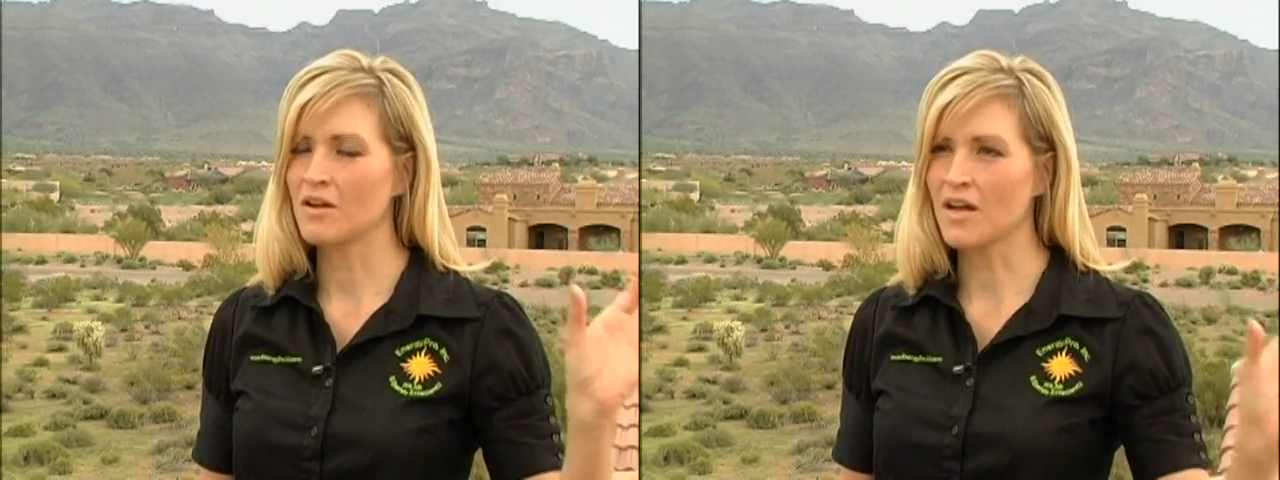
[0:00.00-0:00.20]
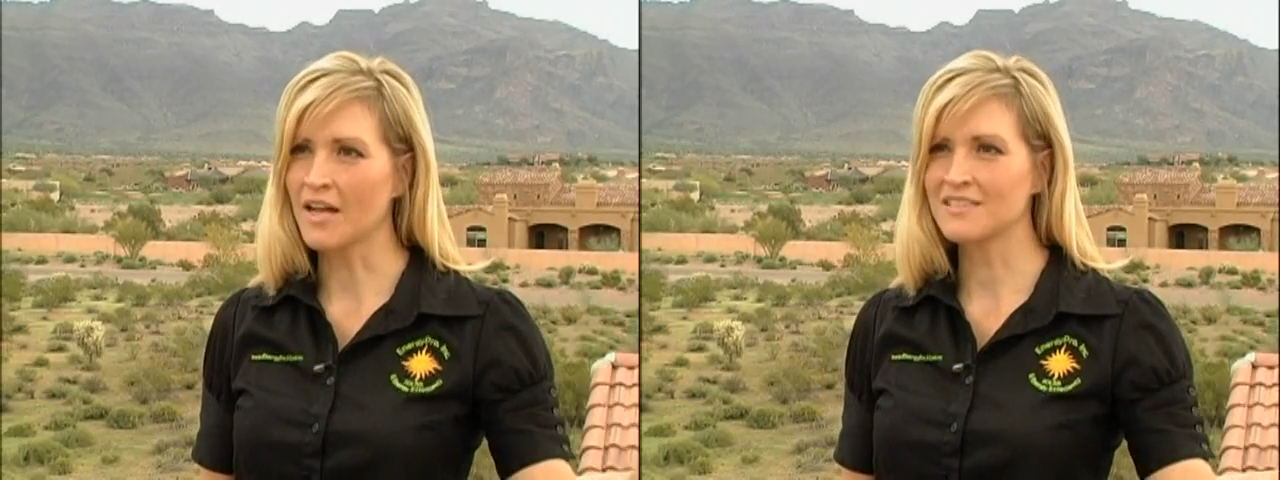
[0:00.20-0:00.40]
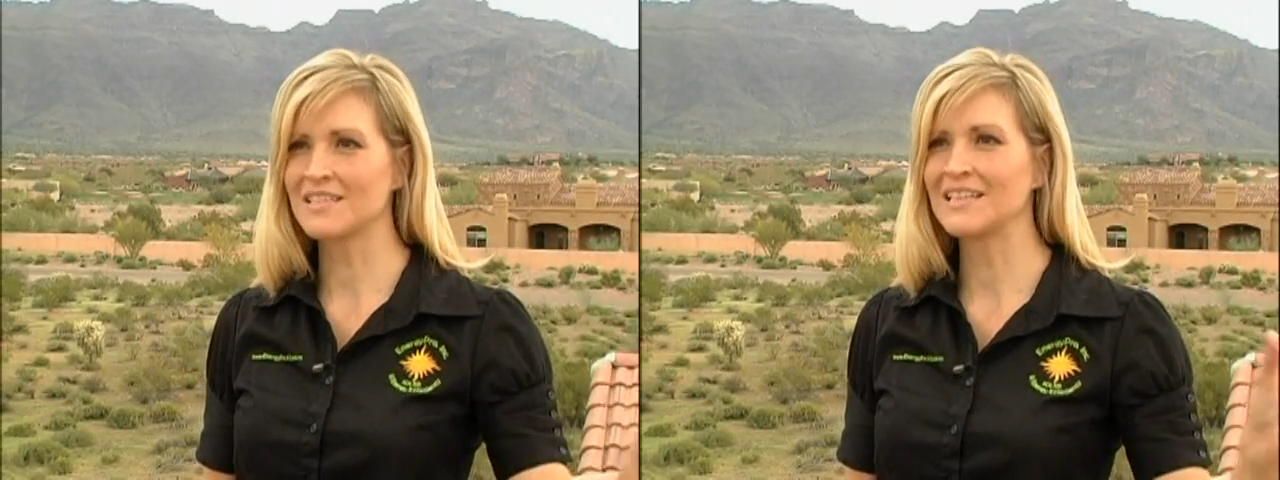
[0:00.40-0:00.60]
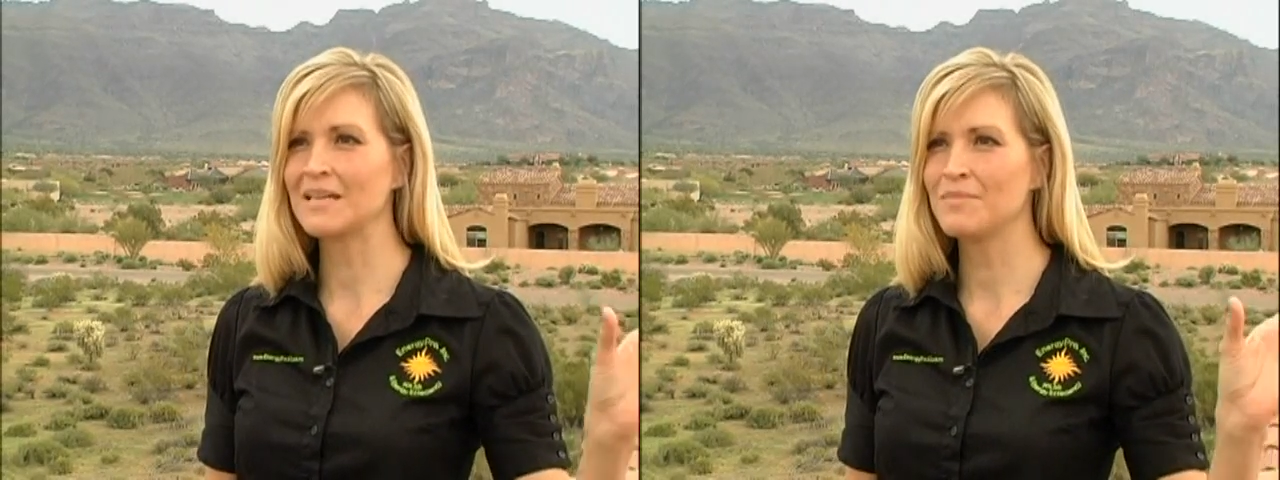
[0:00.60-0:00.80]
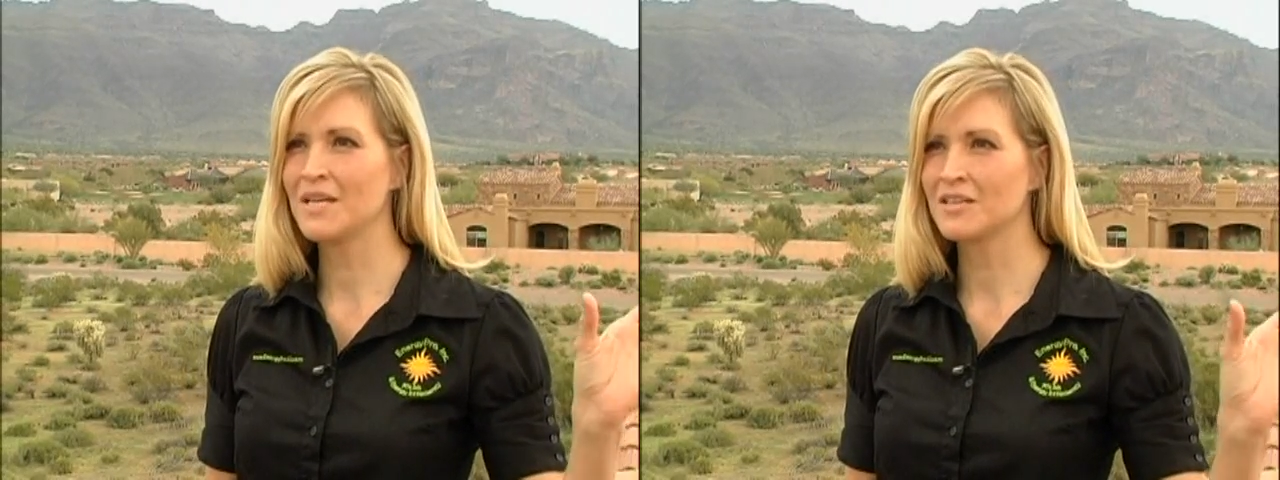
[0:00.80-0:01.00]

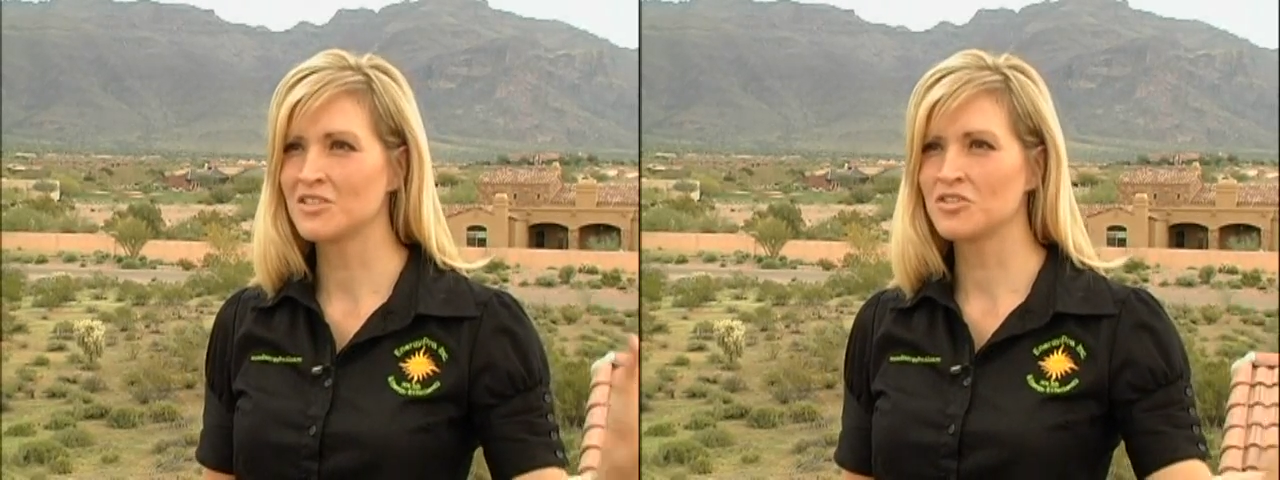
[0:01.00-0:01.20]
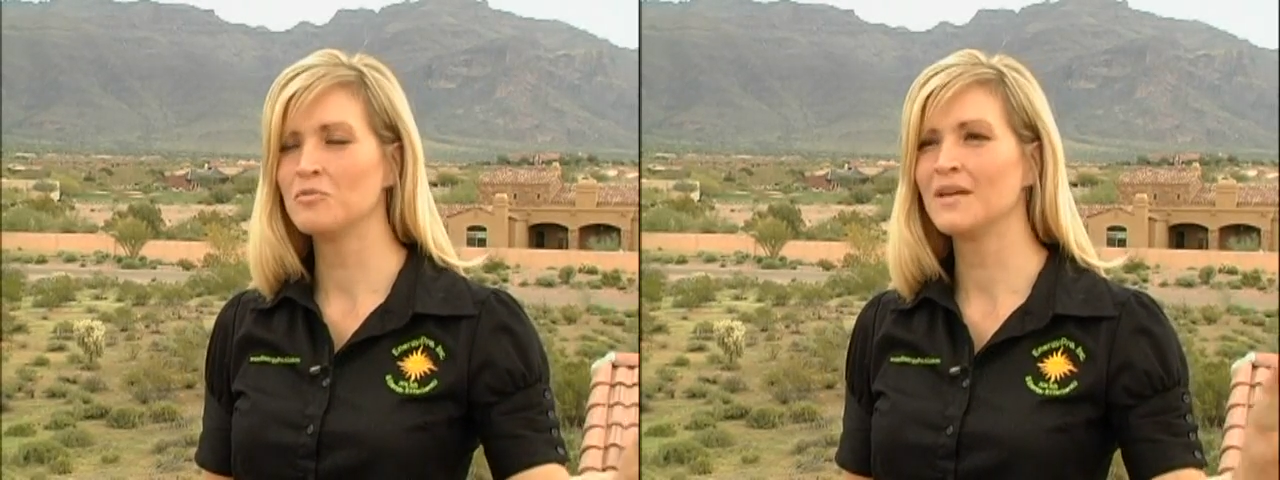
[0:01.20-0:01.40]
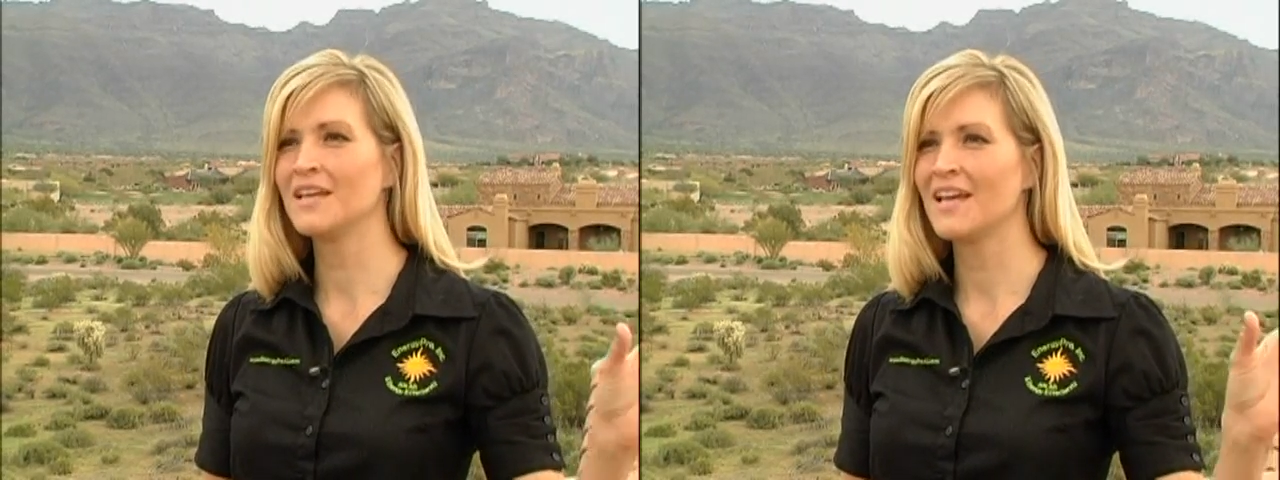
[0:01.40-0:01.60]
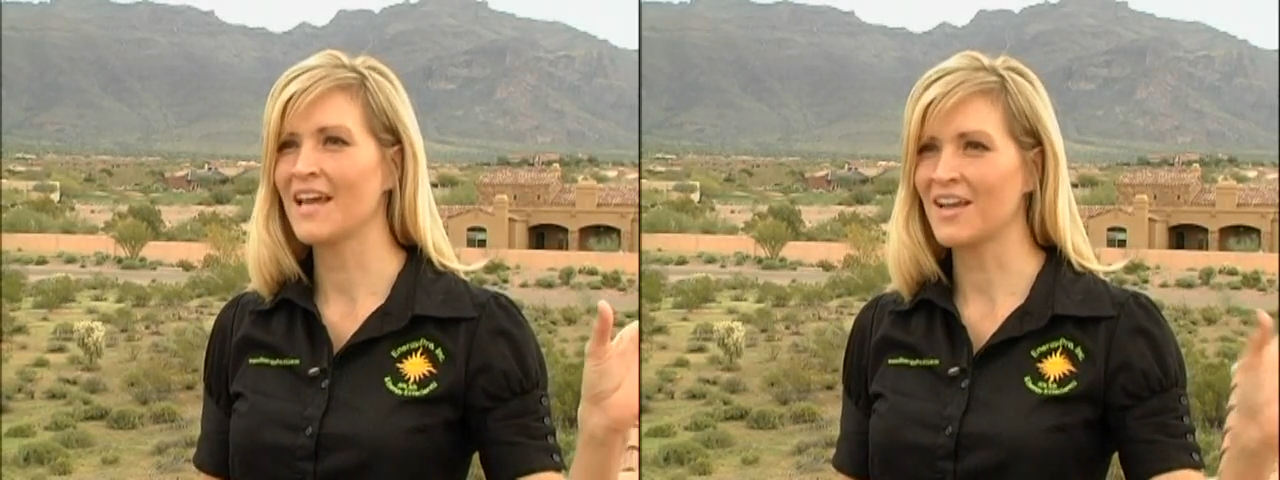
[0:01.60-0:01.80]
constantly be consuming